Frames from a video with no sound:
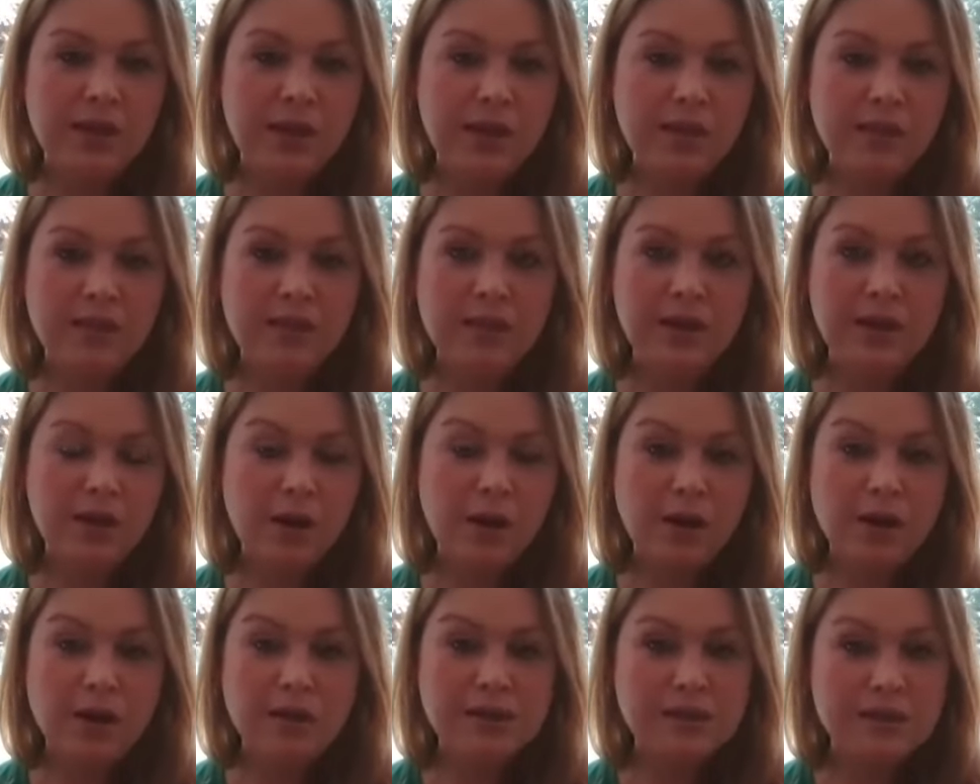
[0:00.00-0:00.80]
get
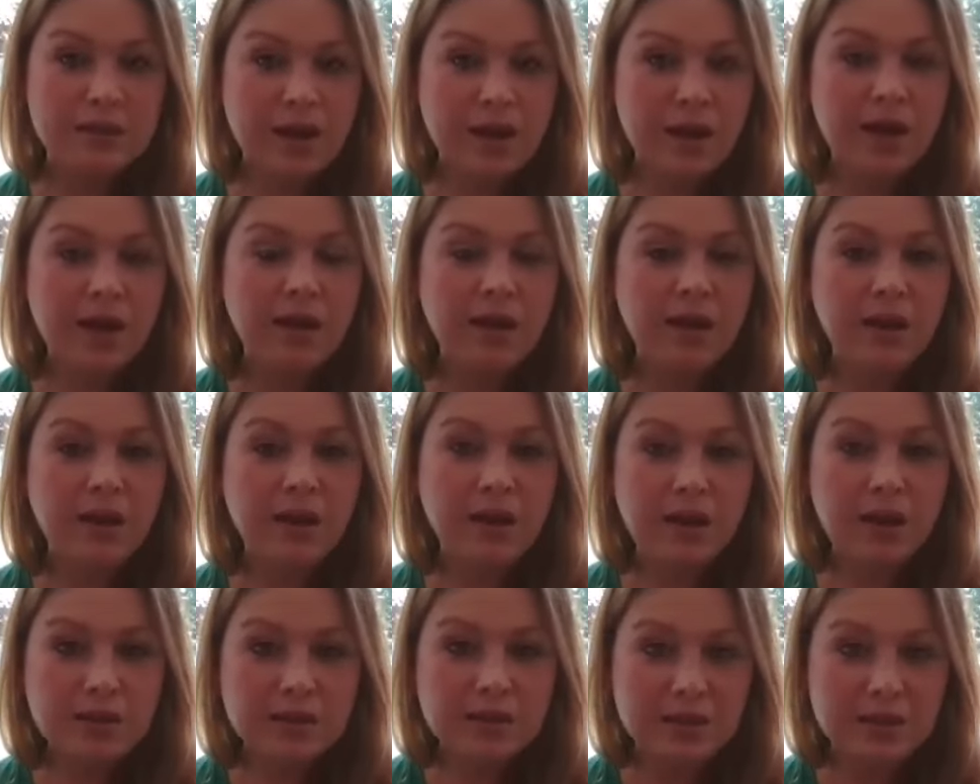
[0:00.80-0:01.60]
there and it's not
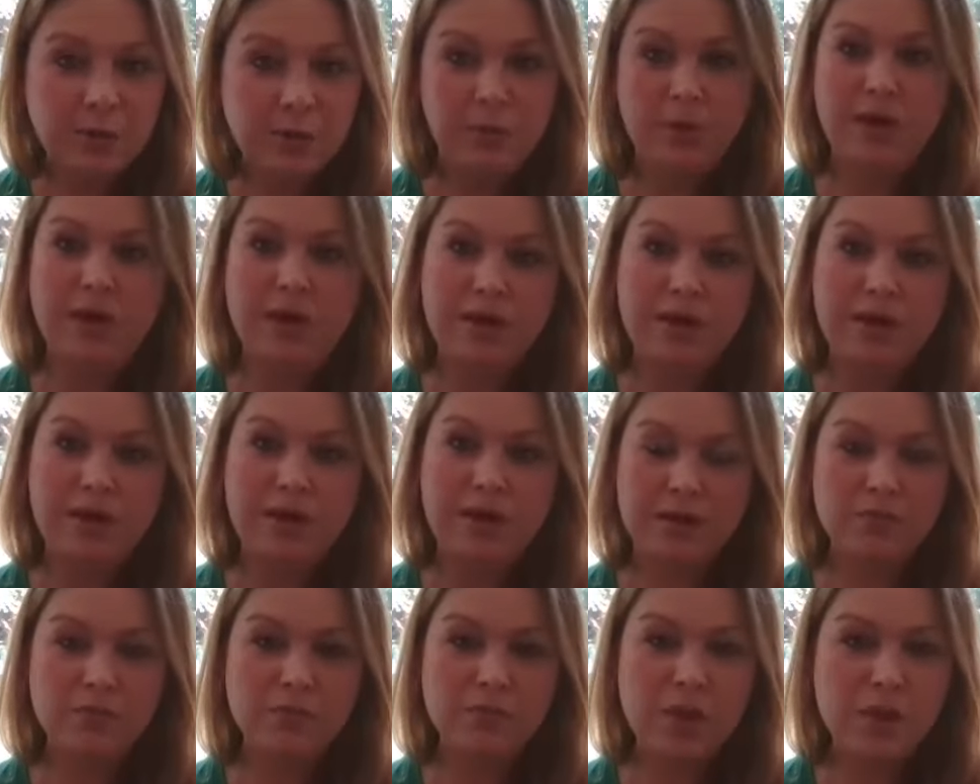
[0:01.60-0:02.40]

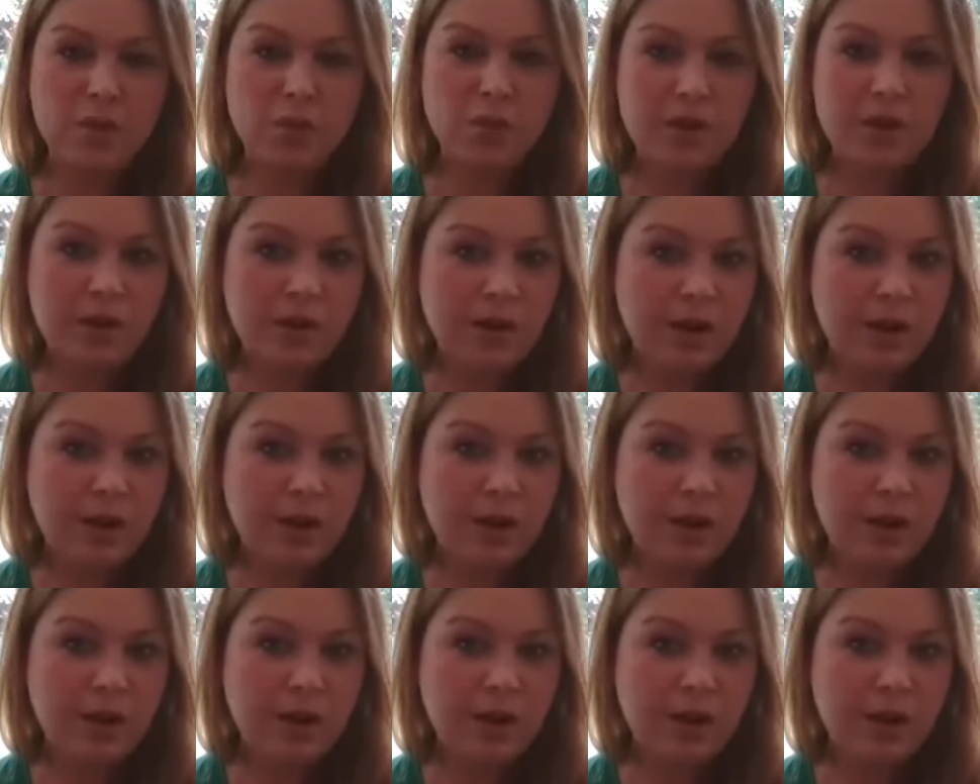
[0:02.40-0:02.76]
intimidating and we mm.